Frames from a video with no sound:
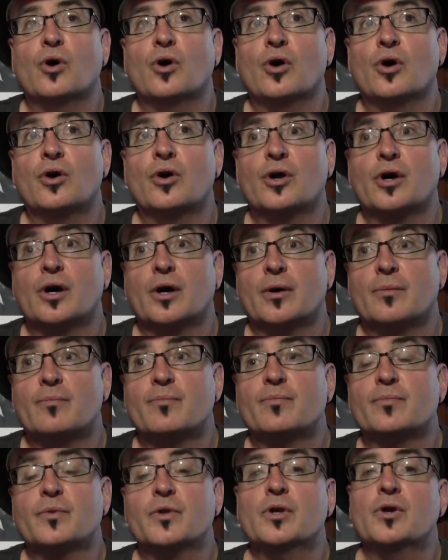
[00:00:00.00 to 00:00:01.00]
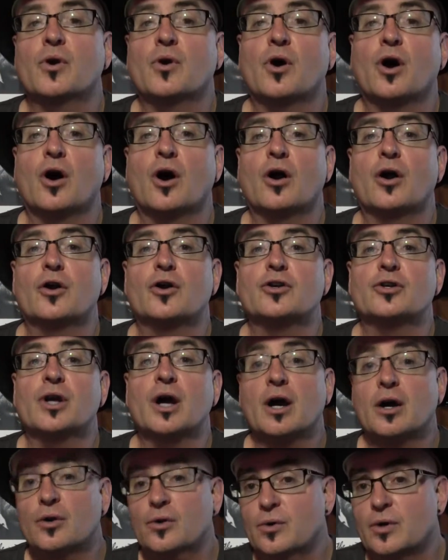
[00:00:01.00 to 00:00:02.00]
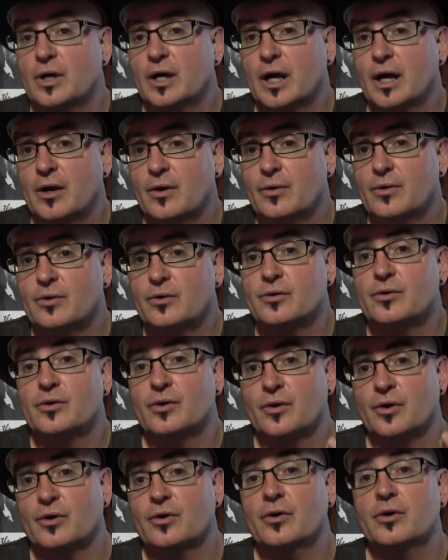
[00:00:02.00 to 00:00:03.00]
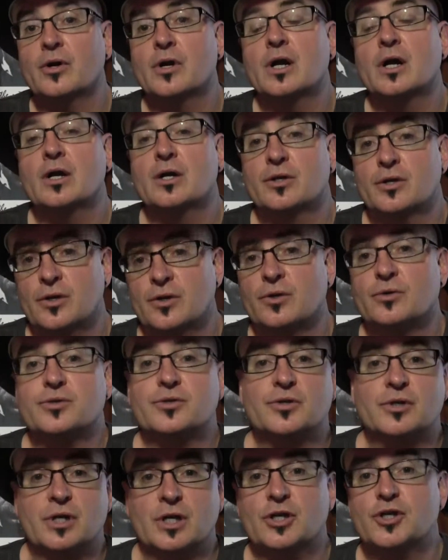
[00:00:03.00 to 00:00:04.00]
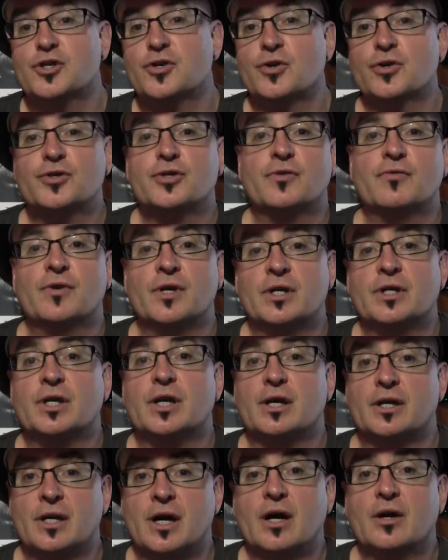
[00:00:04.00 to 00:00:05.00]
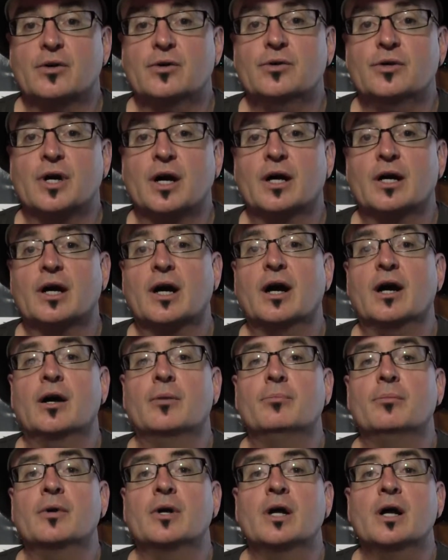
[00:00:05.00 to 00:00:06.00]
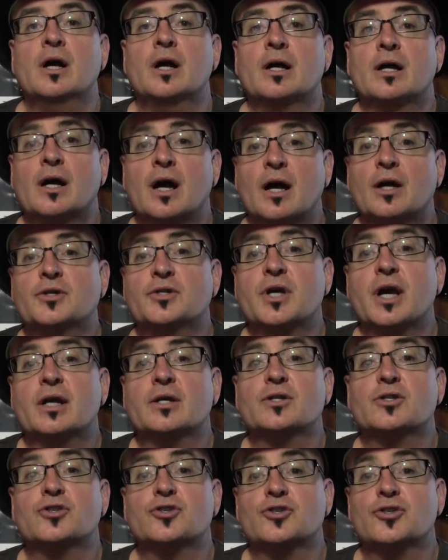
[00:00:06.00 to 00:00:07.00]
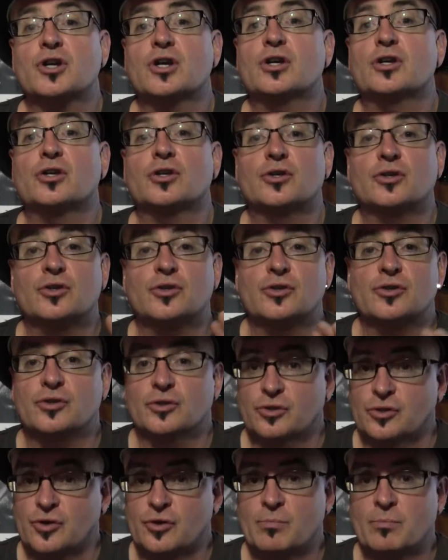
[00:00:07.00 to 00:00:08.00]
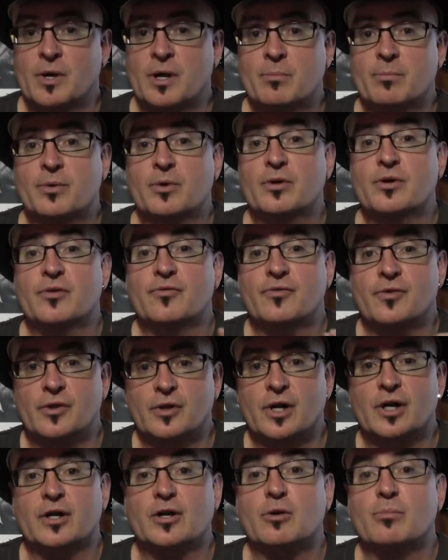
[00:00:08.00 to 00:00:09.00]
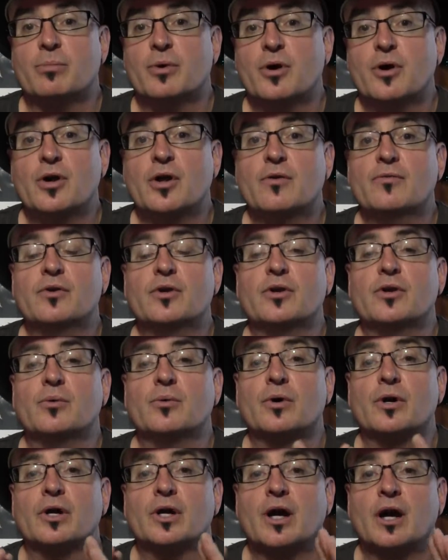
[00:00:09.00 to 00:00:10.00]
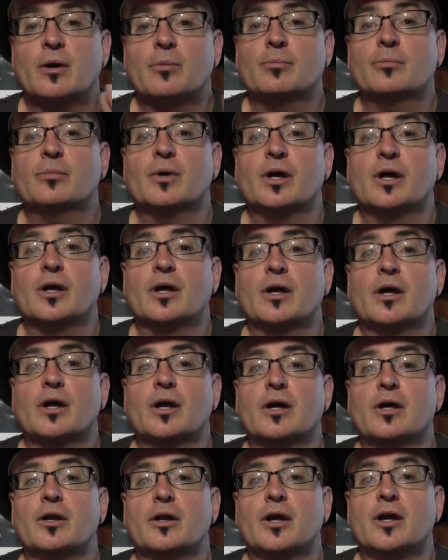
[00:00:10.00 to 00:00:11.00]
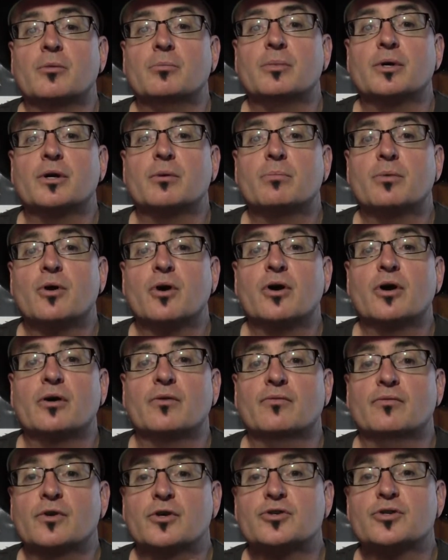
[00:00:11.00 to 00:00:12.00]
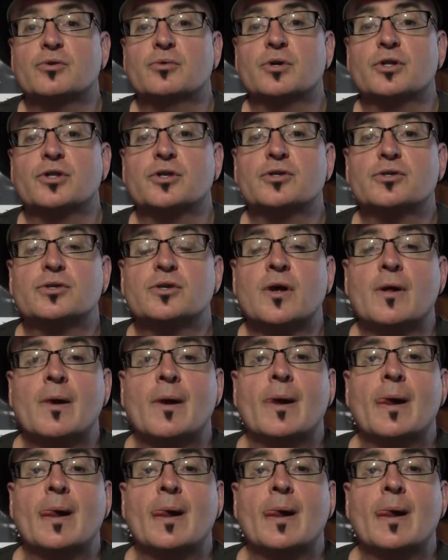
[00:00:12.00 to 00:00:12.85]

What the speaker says: our Yahoo account, or echurchofindy@yahoo.com. Contact us, say you're a member, you feel like you're a part of it, you want to come and be a part and visit with us